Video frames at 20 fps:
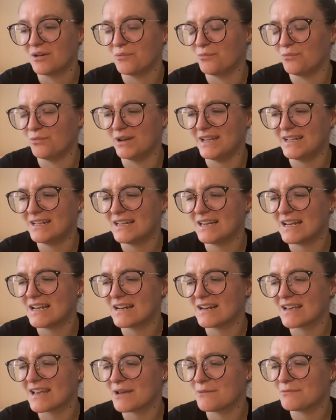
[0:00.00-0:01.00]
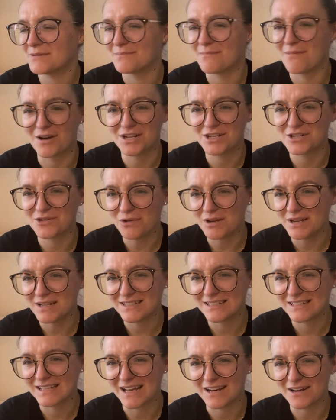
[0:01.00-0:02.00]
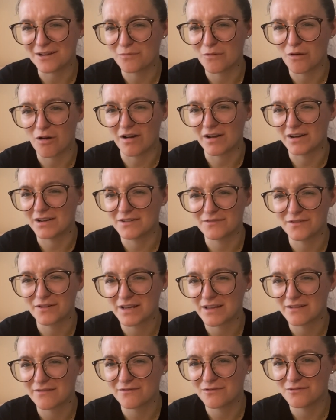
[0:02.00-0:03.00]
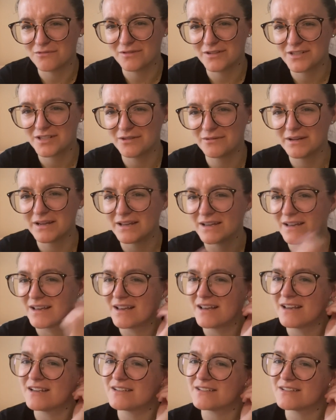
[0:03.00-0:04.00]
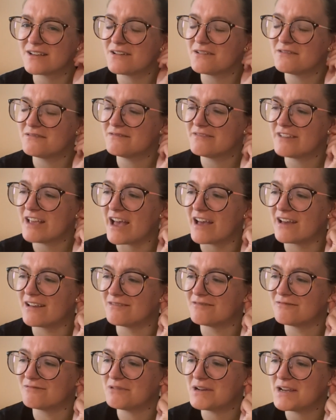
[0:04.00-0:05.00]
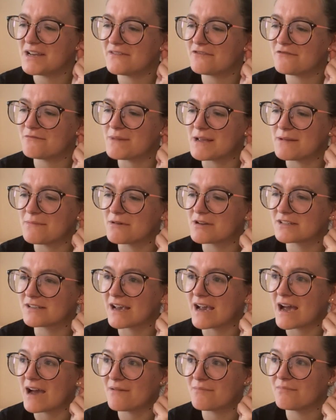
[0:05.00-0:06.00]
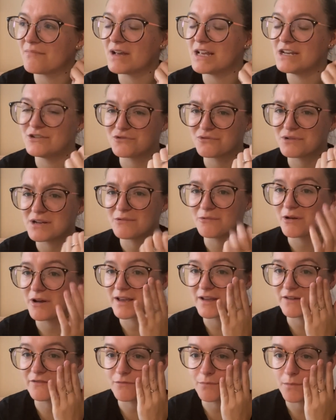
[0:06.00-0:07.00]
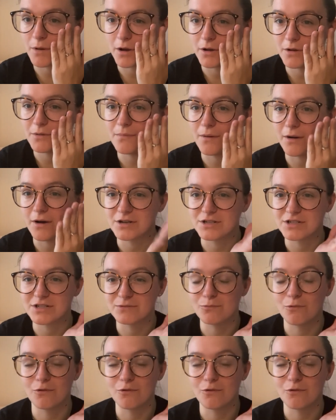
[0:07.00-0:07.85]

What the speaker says: weirdly, like, it was my choice and I'm kind of looking forward to it. So yeah, weird for me because I am enjoying working from home, but I just